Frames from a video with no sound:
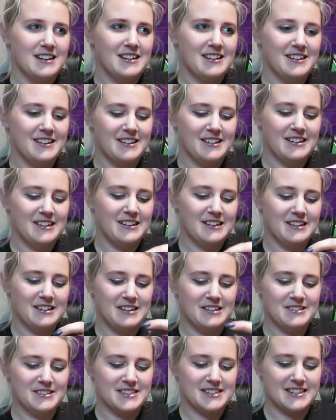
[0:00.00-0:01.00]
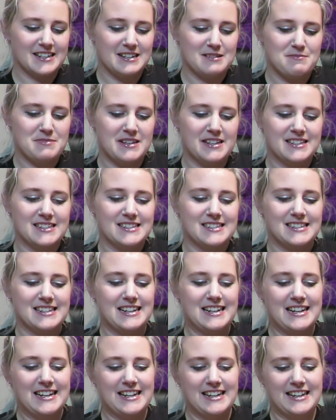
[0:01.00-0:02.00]
Oh, what's going to be
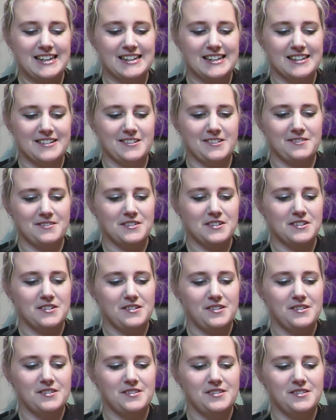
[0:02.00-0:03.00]
inside? I don't know.